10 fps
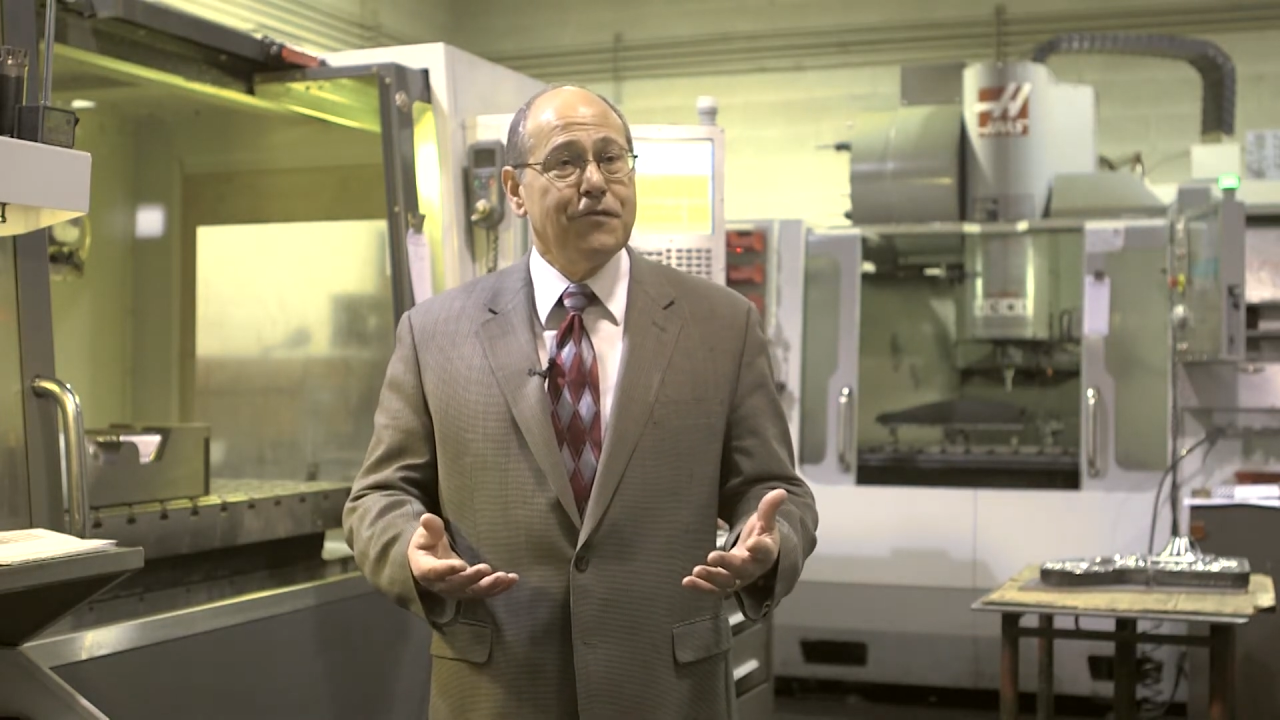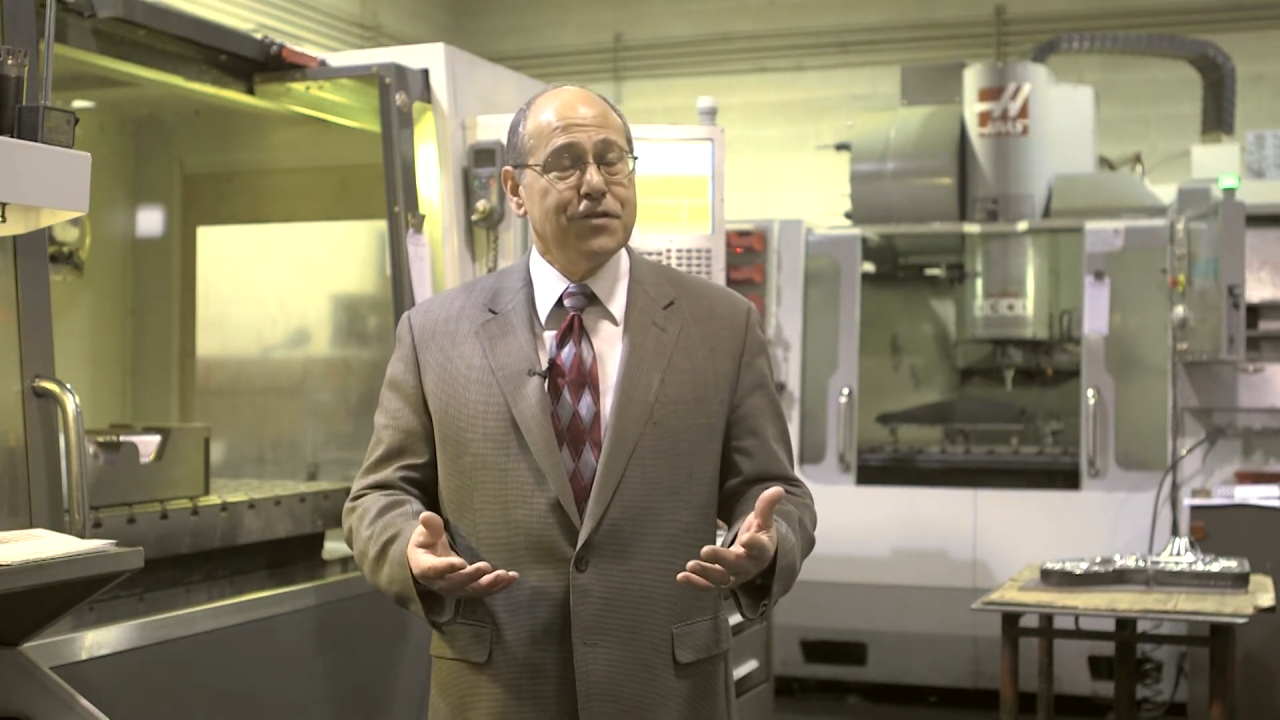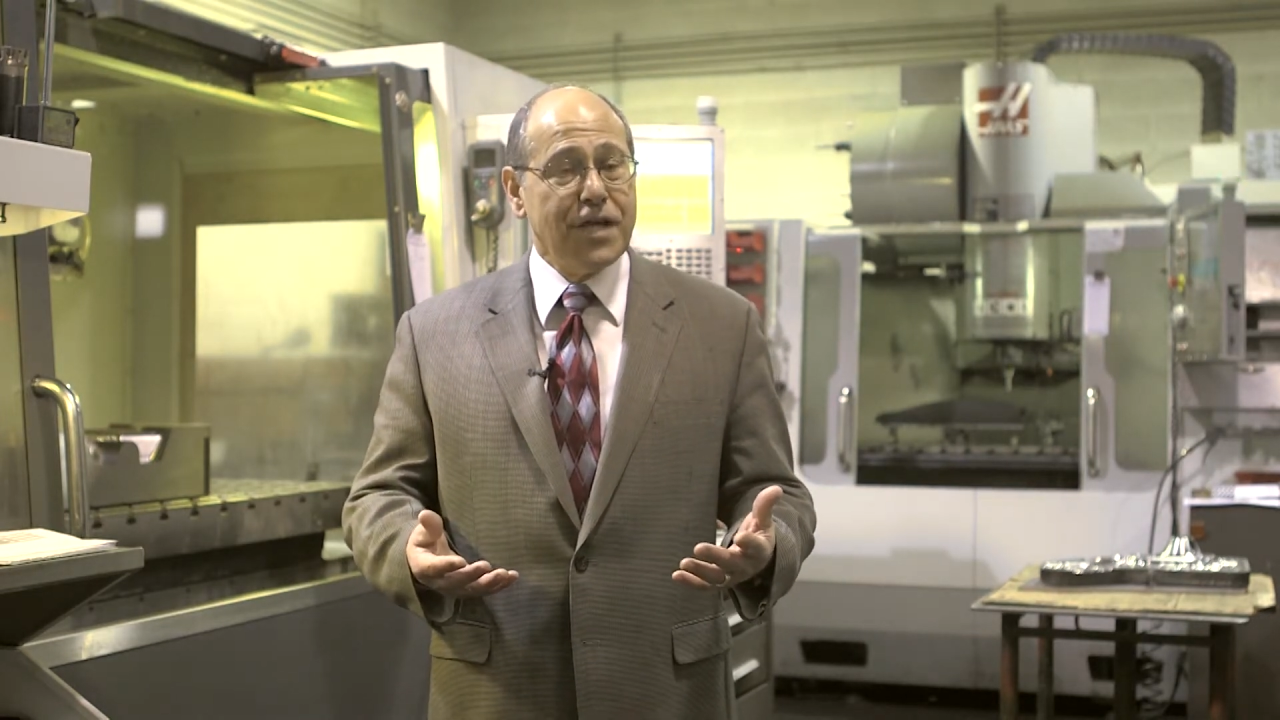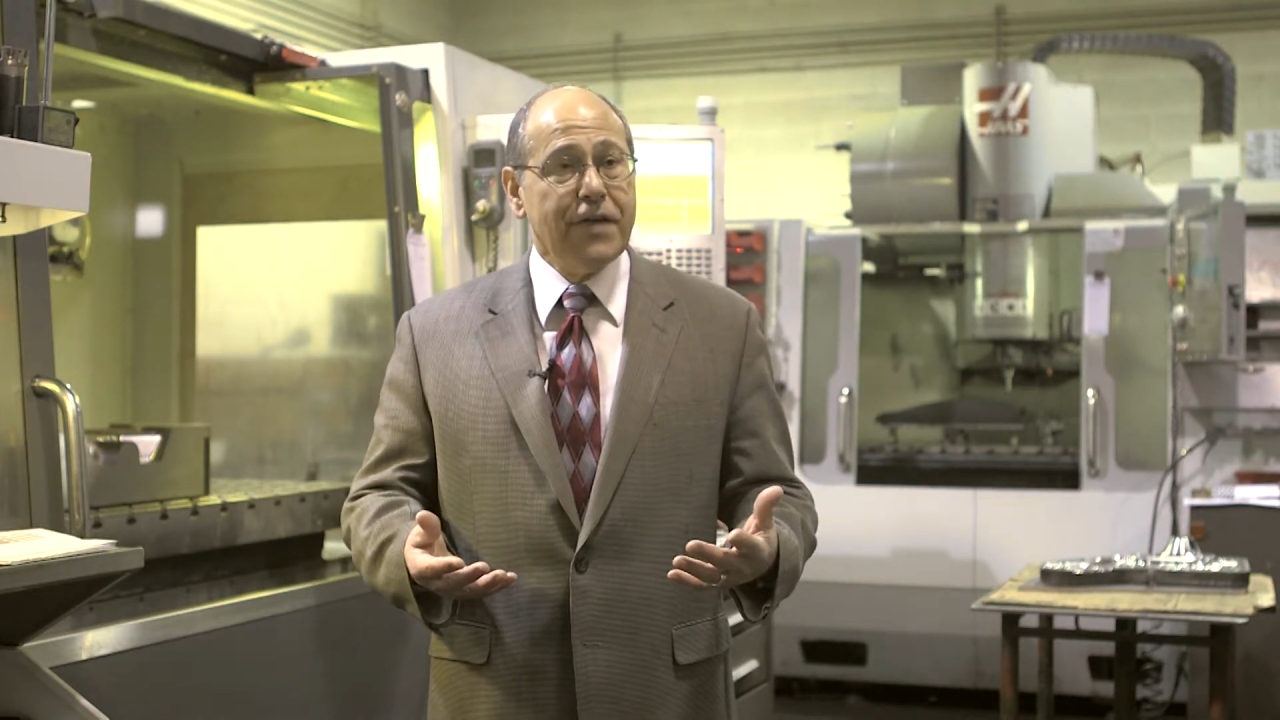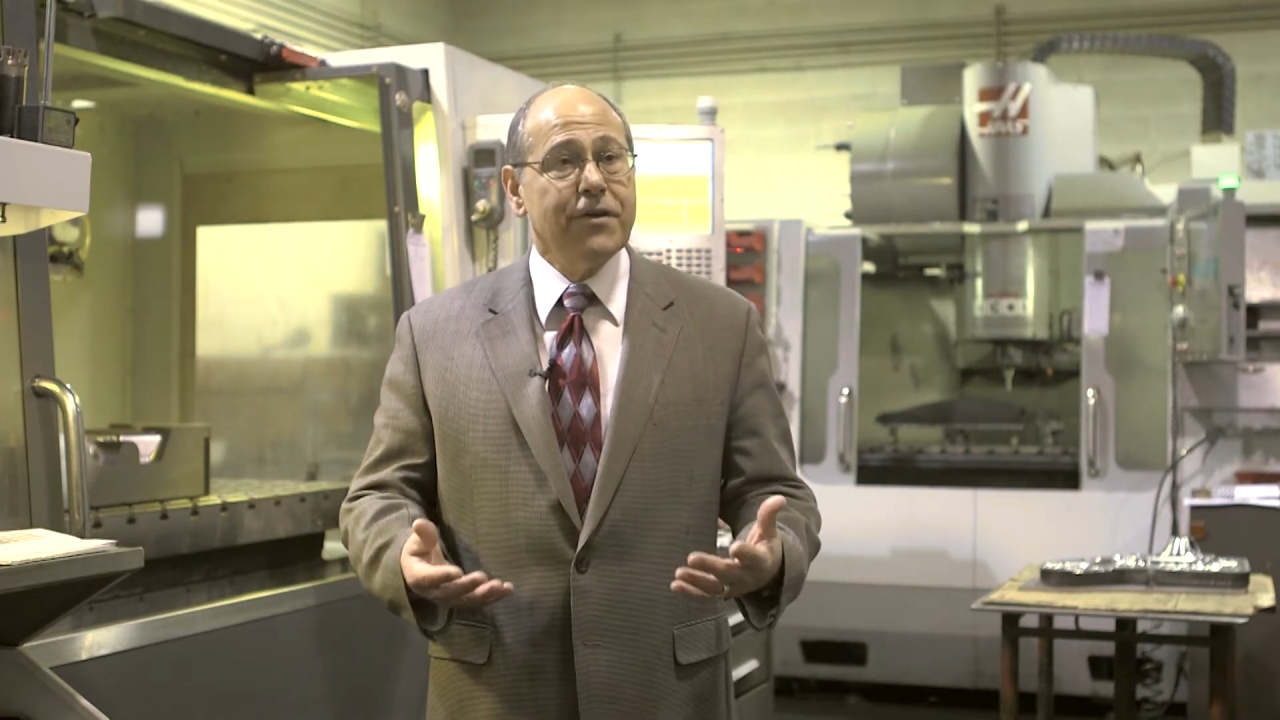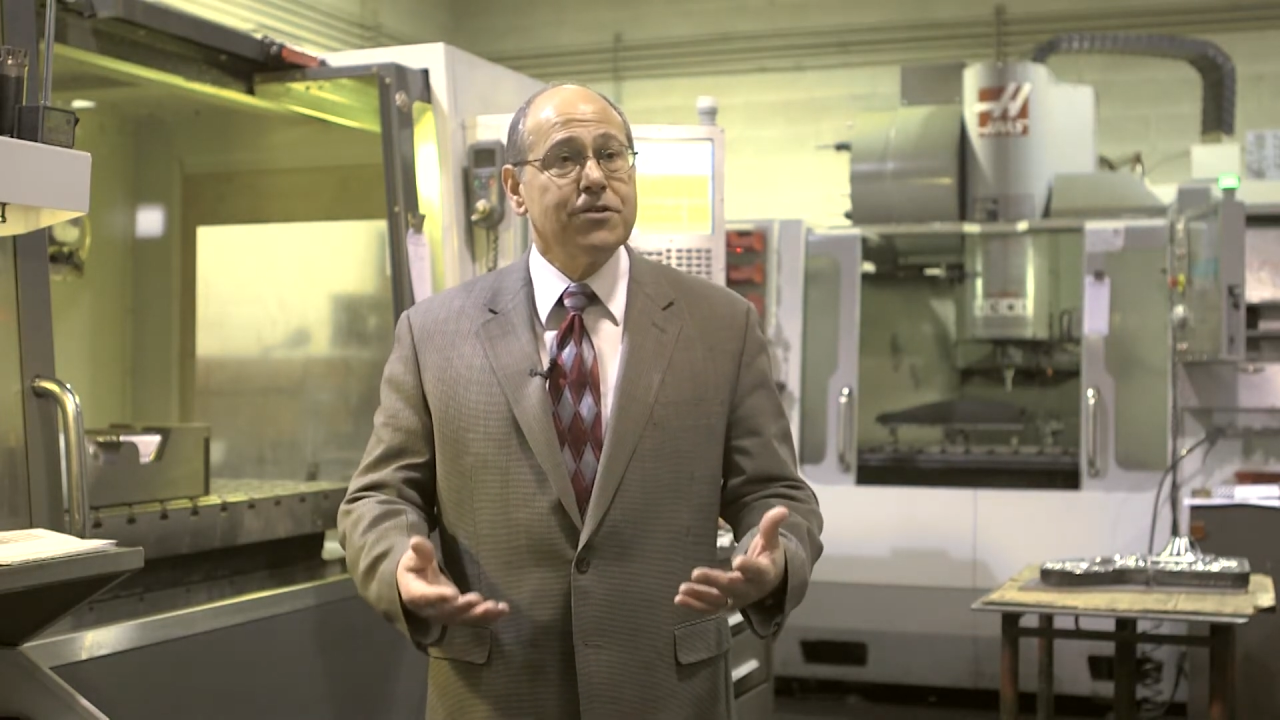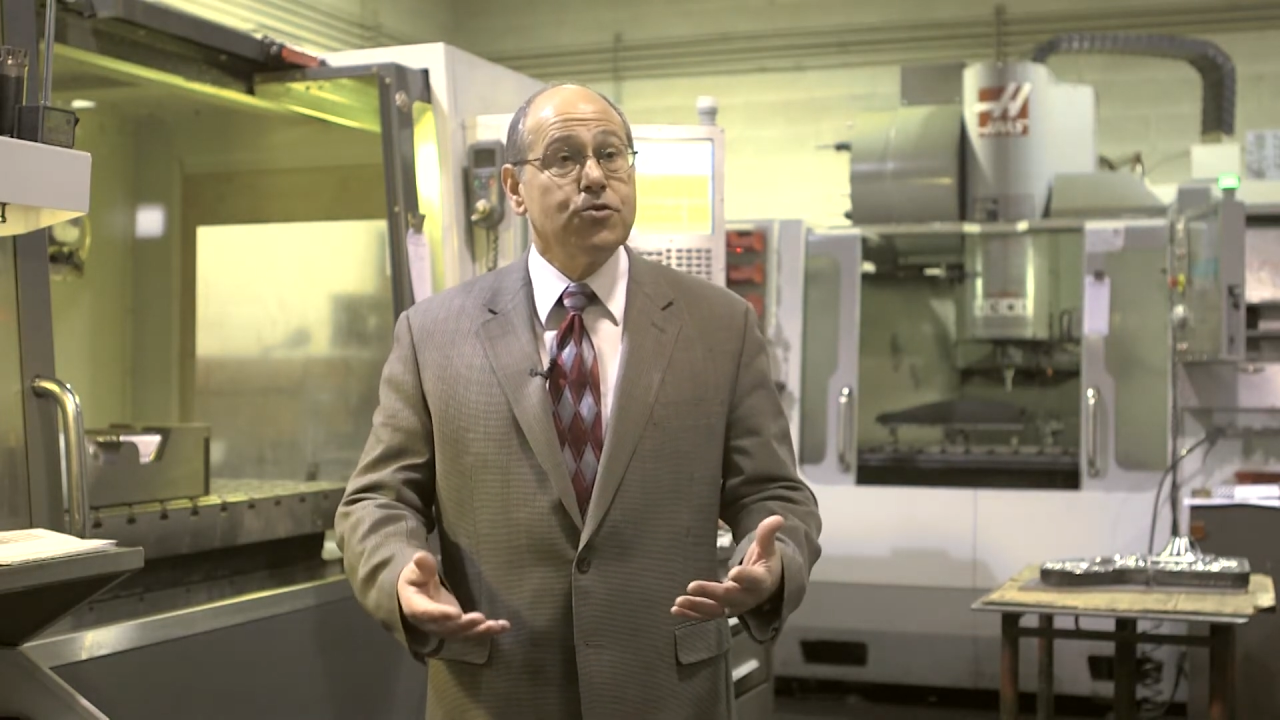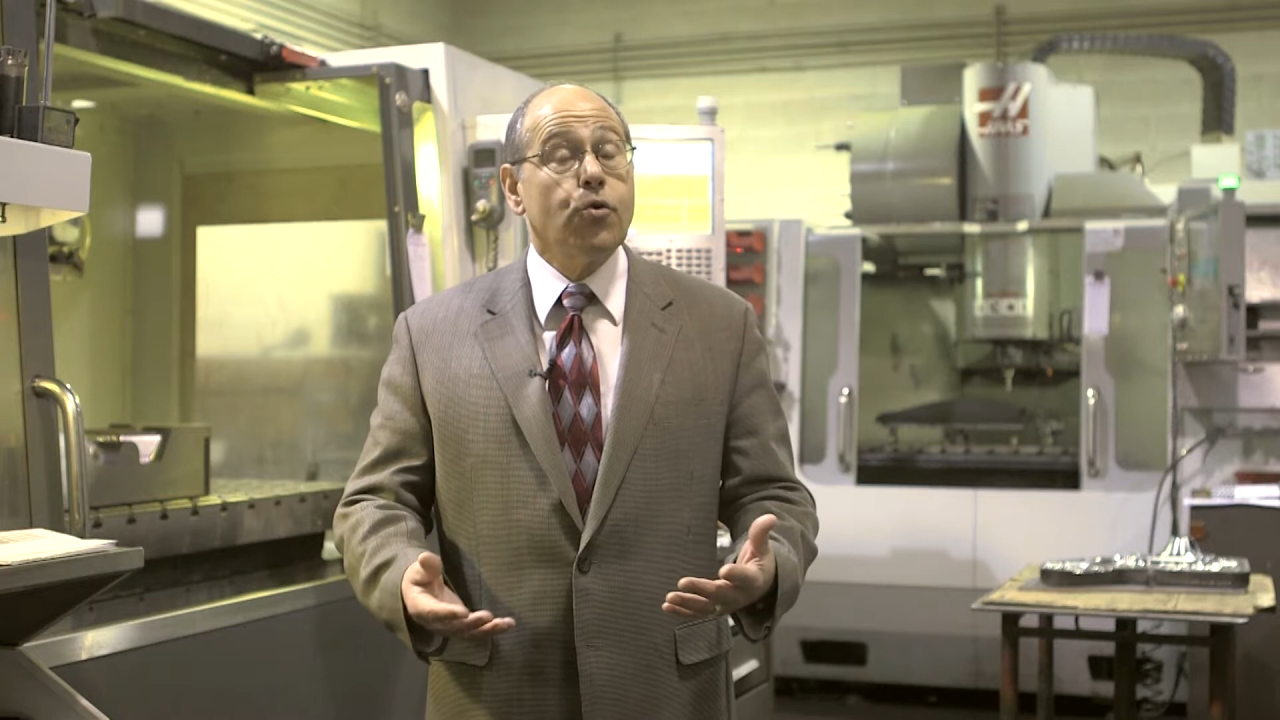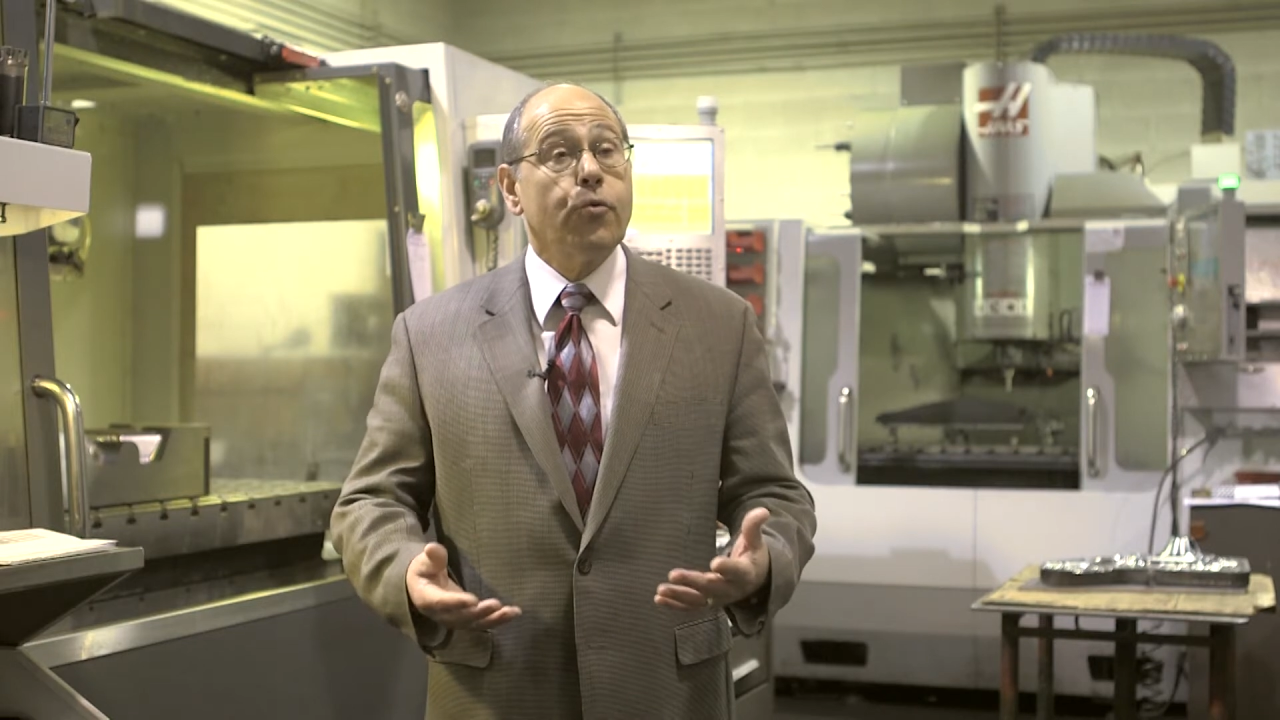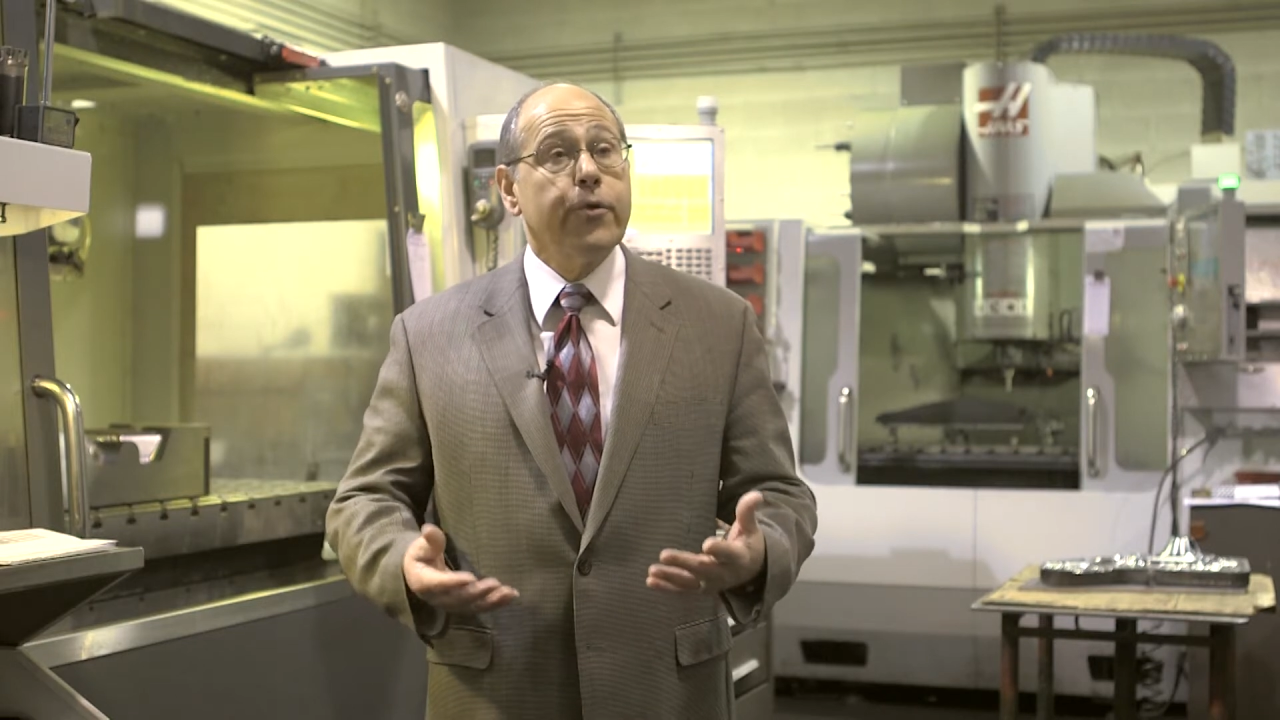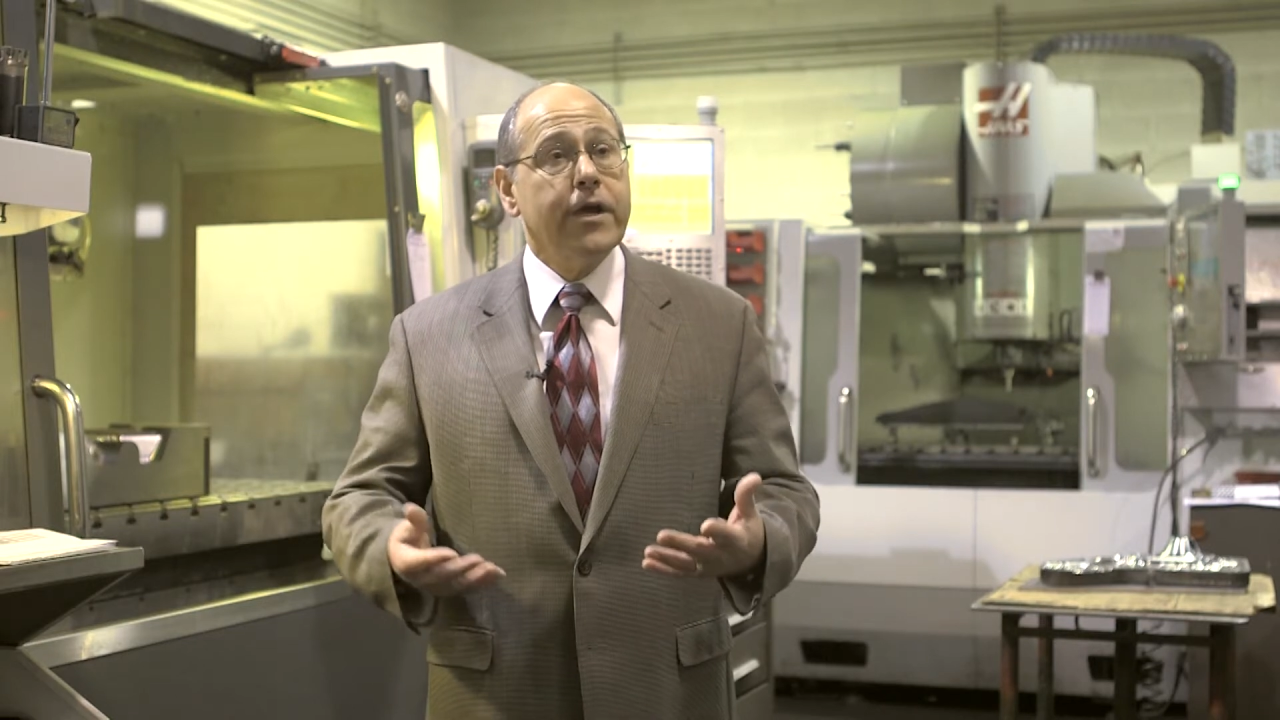of savings or